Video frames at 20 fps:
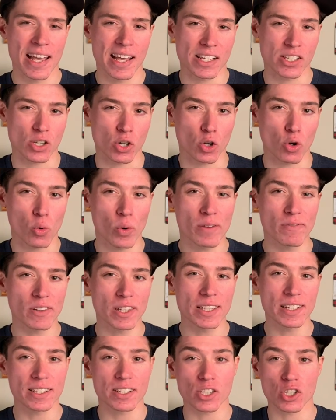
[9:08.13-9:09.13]
is
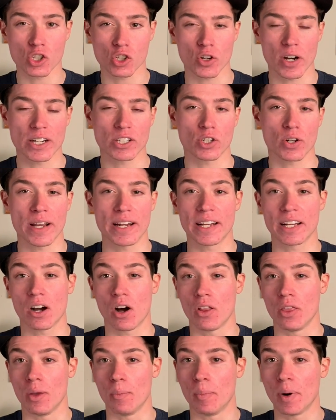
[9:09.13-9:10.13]
equivalent to strength training
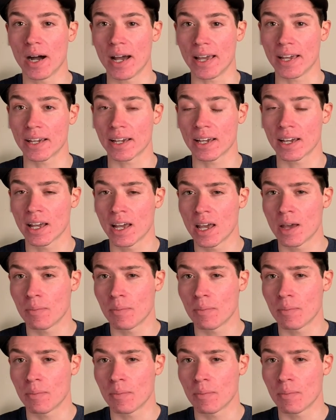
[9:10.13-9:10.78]
on the bike,